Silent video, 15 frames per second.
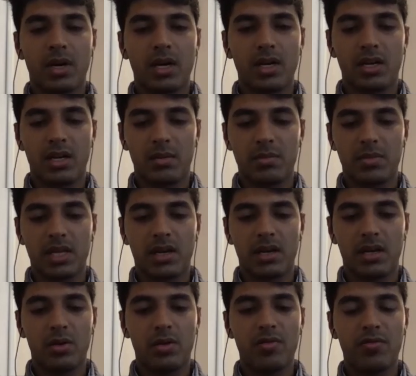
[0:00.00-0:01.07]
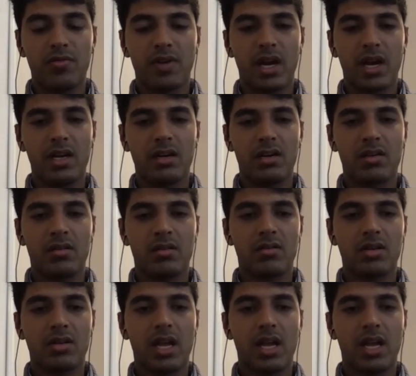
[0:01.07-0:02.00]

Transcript: one tip, that, you know, find,